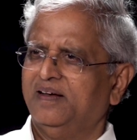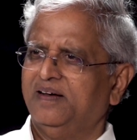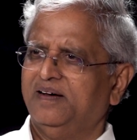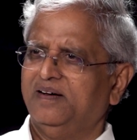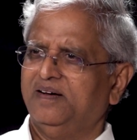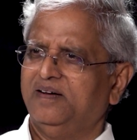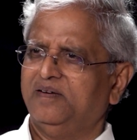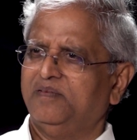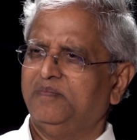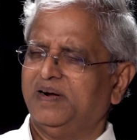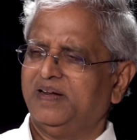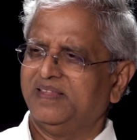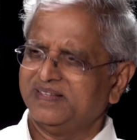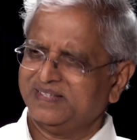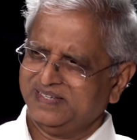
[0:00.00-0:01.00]

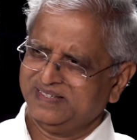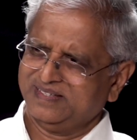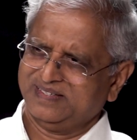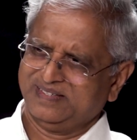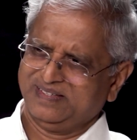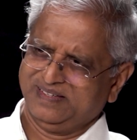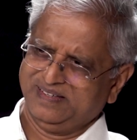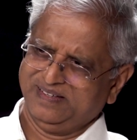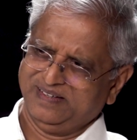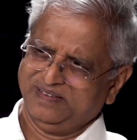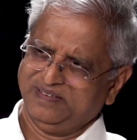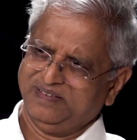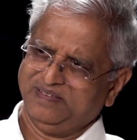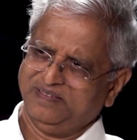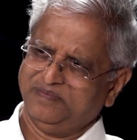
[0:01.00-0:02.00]
But this is
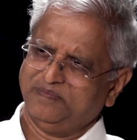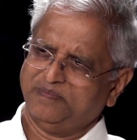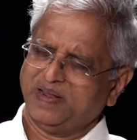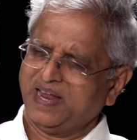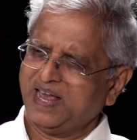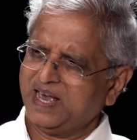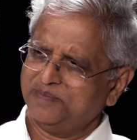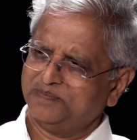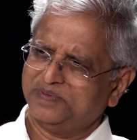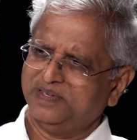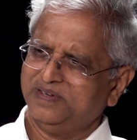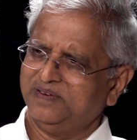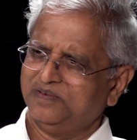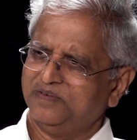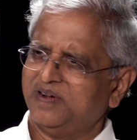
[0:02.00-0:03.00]
perhaps
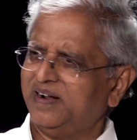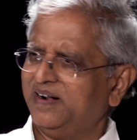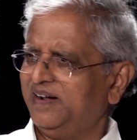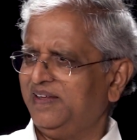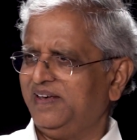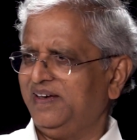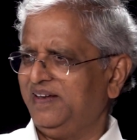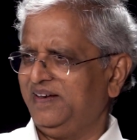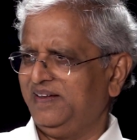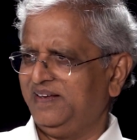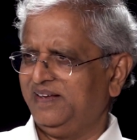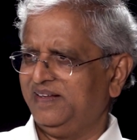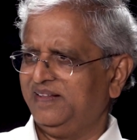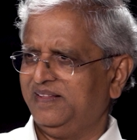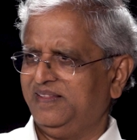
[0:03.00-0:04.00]
into our
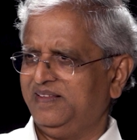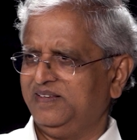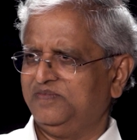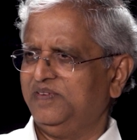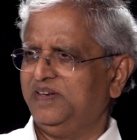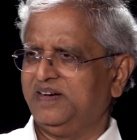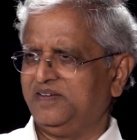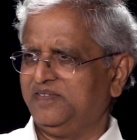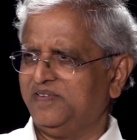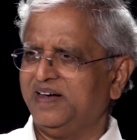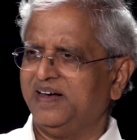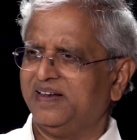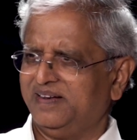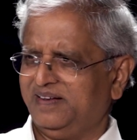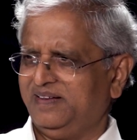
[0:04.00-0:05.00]
DNA. This will
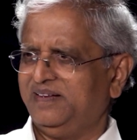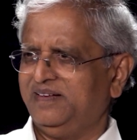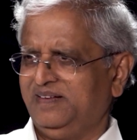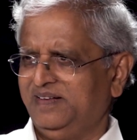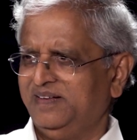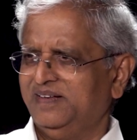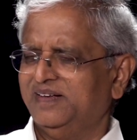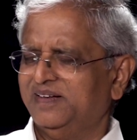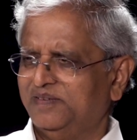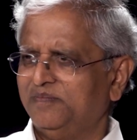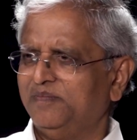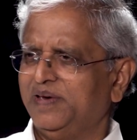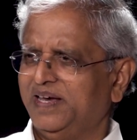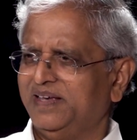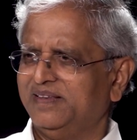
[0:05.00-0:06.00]
require a
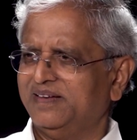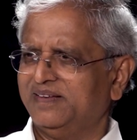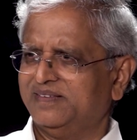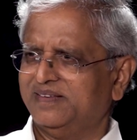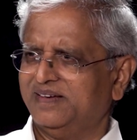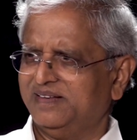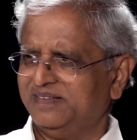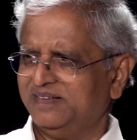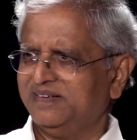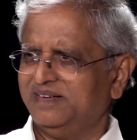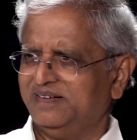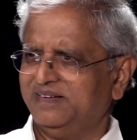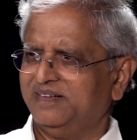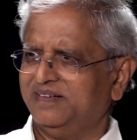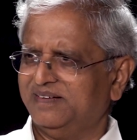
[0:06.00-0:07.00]
major
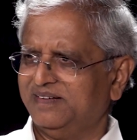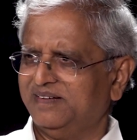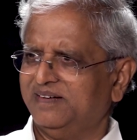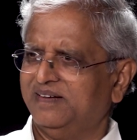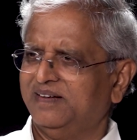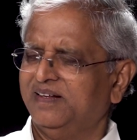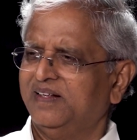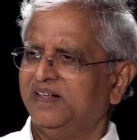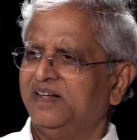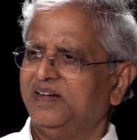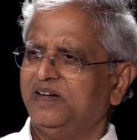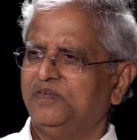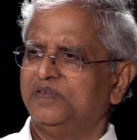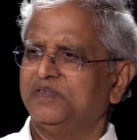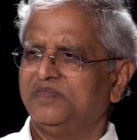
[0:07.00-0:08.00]
surgical.
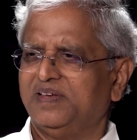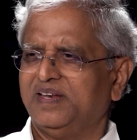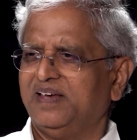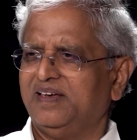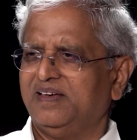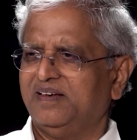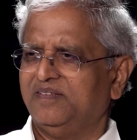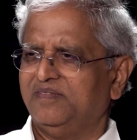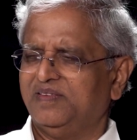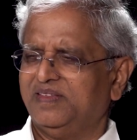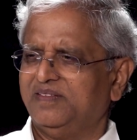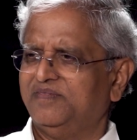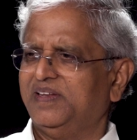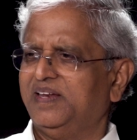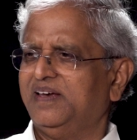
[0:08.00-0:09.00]
It was very, with
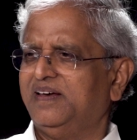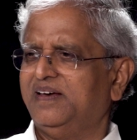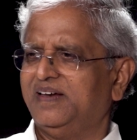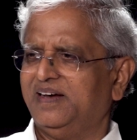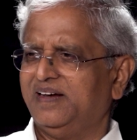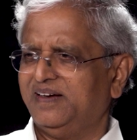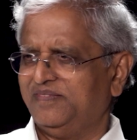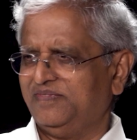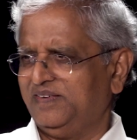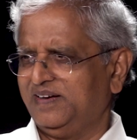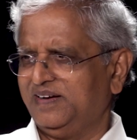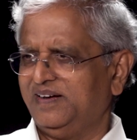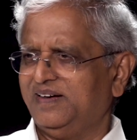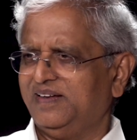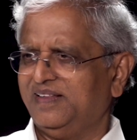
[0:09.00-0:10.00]
very great
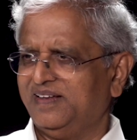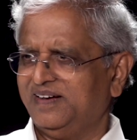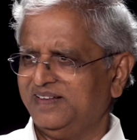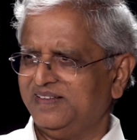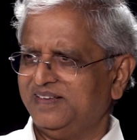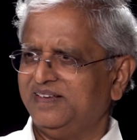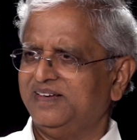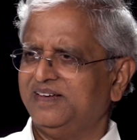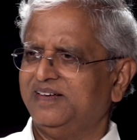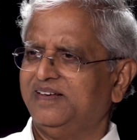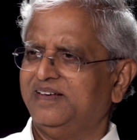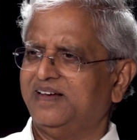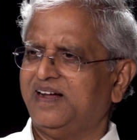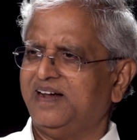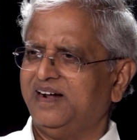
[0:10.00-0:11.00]
difficulty that
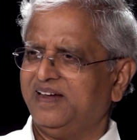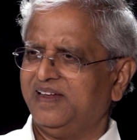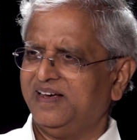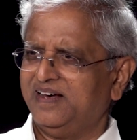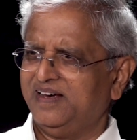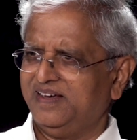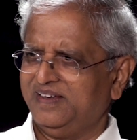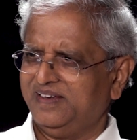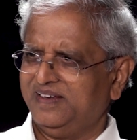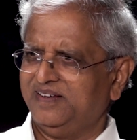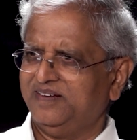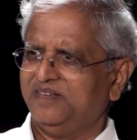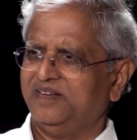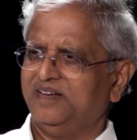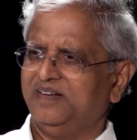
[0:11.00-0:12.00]
the
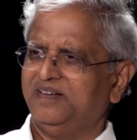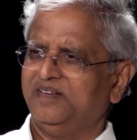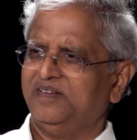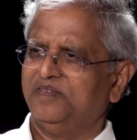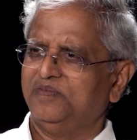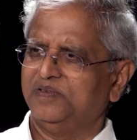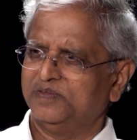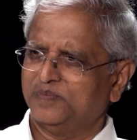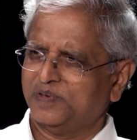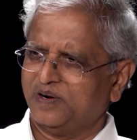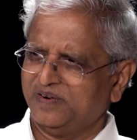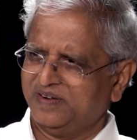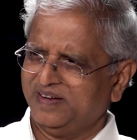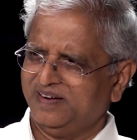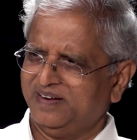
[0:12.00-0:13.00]
RTI was
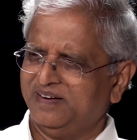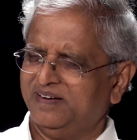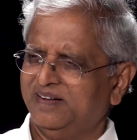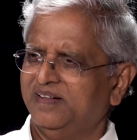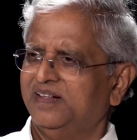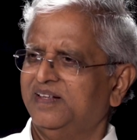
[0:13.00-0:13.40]
brought in,